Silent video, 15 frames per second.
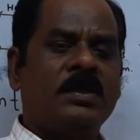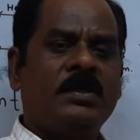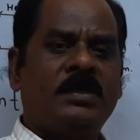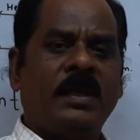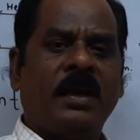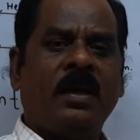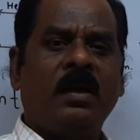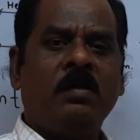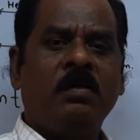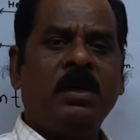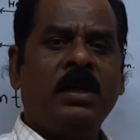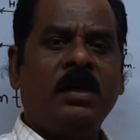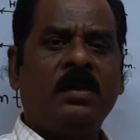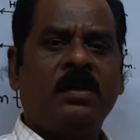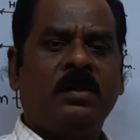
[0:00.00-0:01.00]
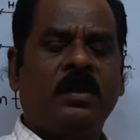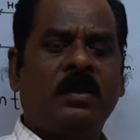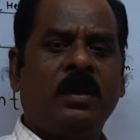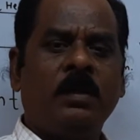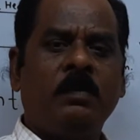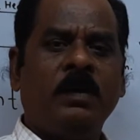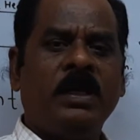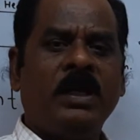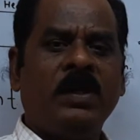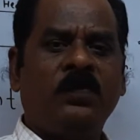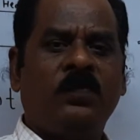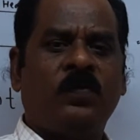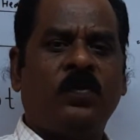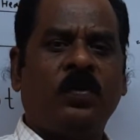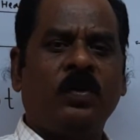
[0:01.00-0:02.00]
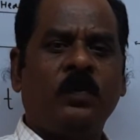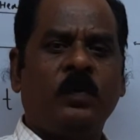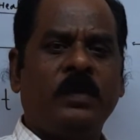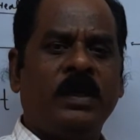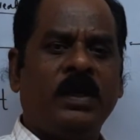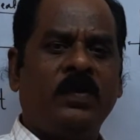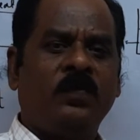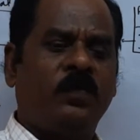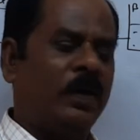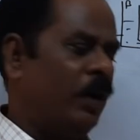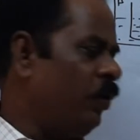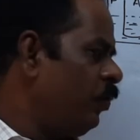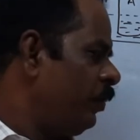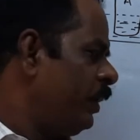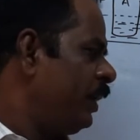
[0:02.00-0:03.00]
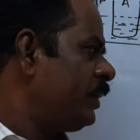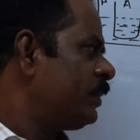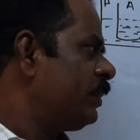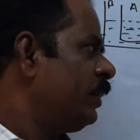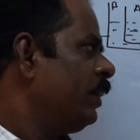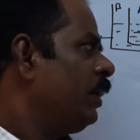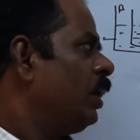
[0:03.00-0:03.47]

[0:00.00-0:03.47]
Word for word: Second minute, third minute, fourth minute, 5 minutes.